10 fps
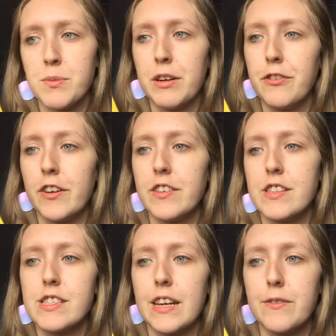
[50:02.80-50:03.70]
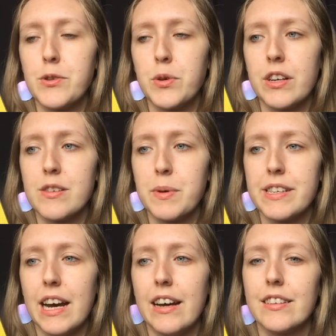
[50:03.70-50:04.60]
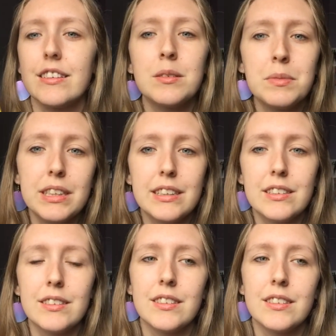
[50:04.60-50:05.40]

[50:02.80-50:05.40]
at my phone instead of talking to my dad. And I'm like,